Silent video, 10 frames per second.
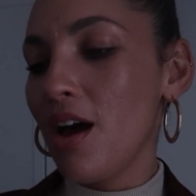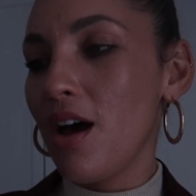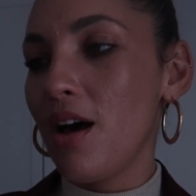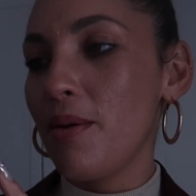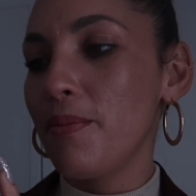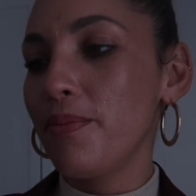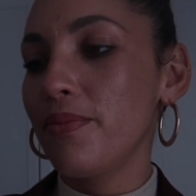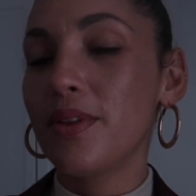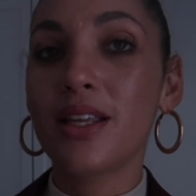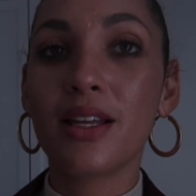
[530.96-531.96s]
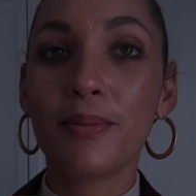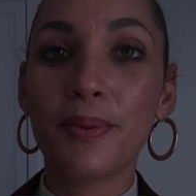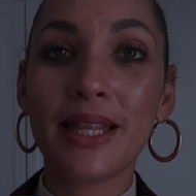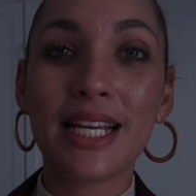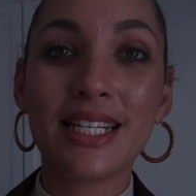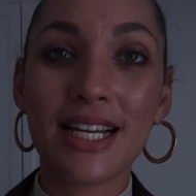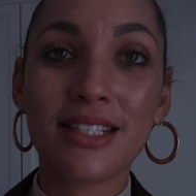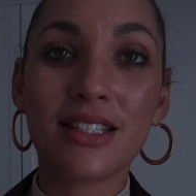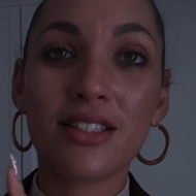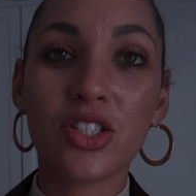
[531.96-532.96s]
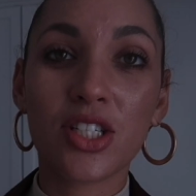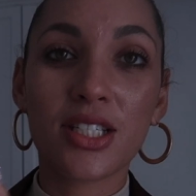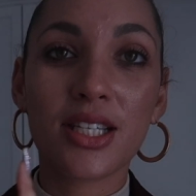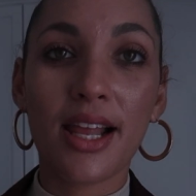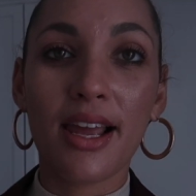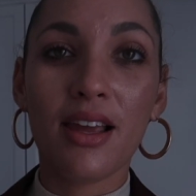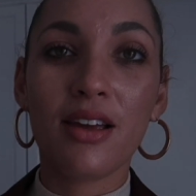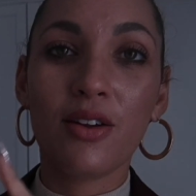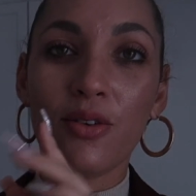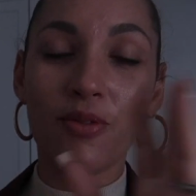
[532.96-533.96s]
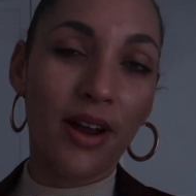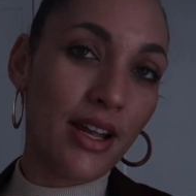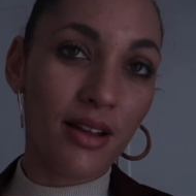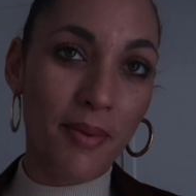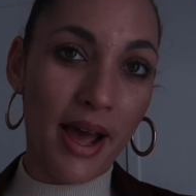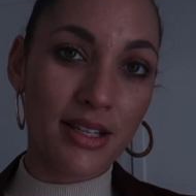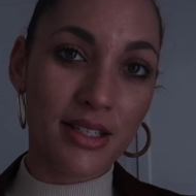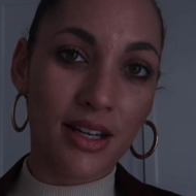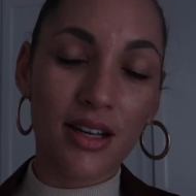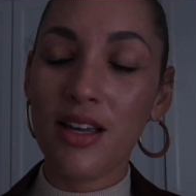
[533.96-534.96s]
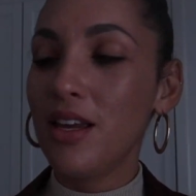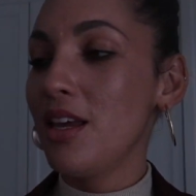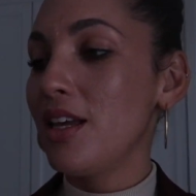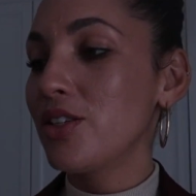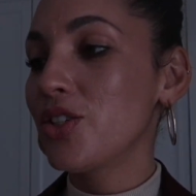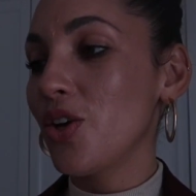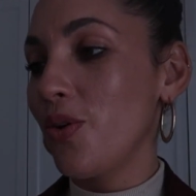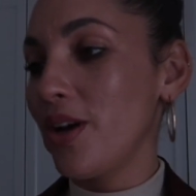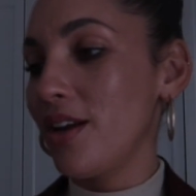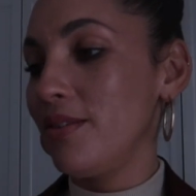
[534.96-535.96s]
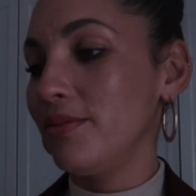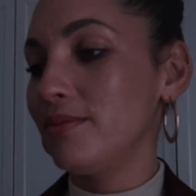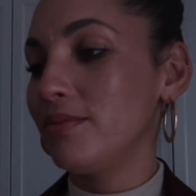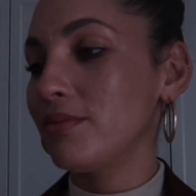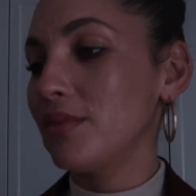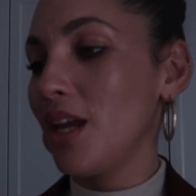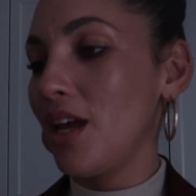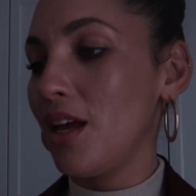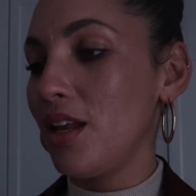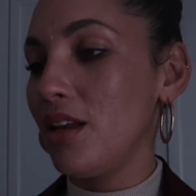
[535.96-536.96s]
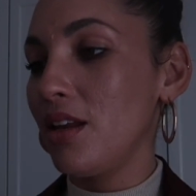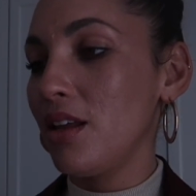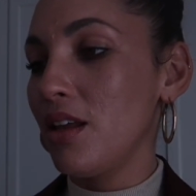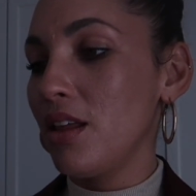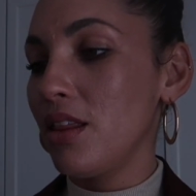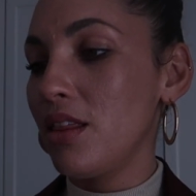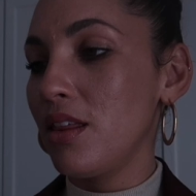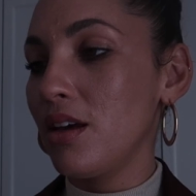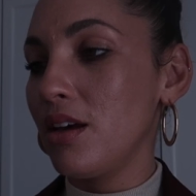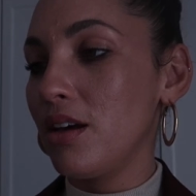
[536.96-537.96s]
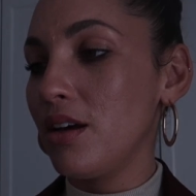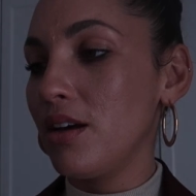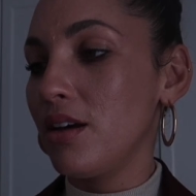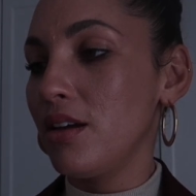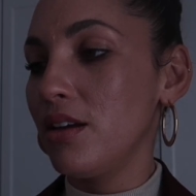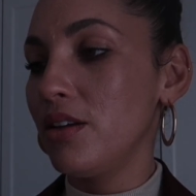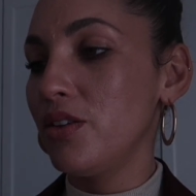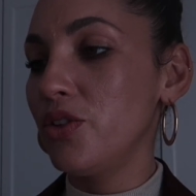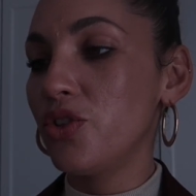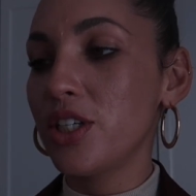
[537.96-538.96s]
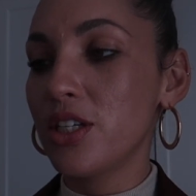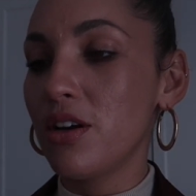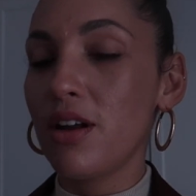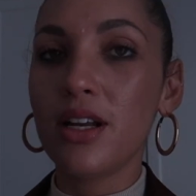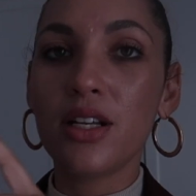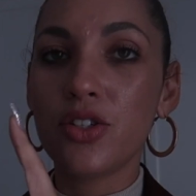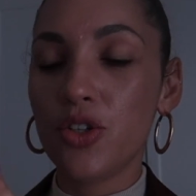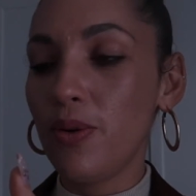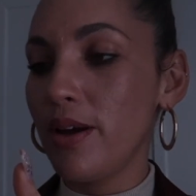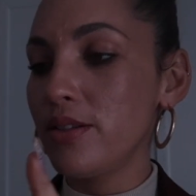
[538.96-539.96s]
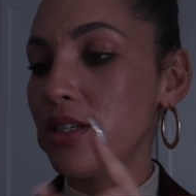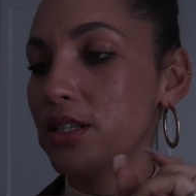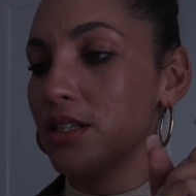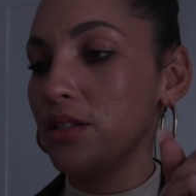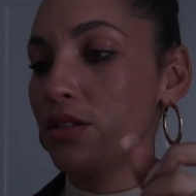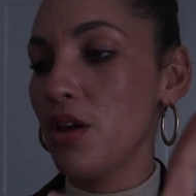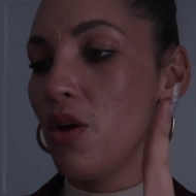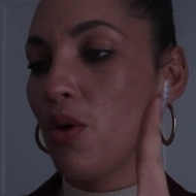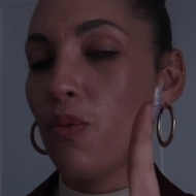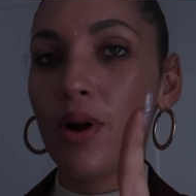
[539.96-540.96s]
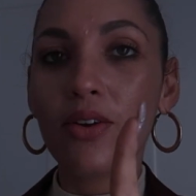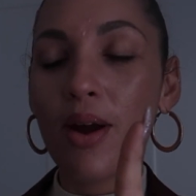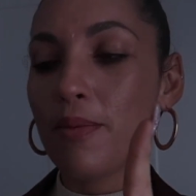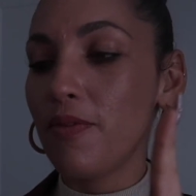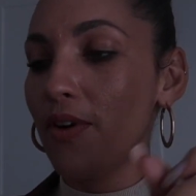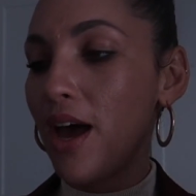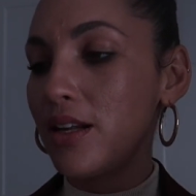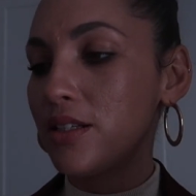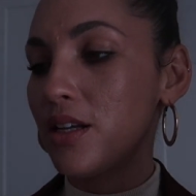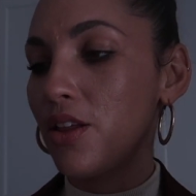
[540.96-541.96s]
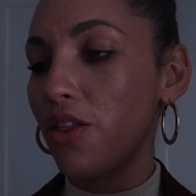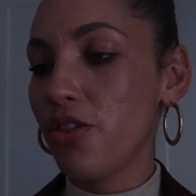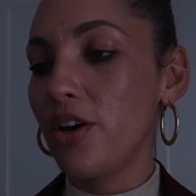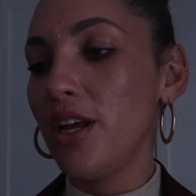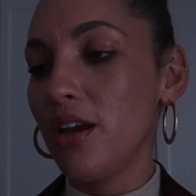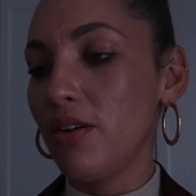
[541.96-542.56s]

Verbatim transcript: Um, but they taste just like regular pasta. So good. And the nutrition on it is two ounces, is one gram of fat, 38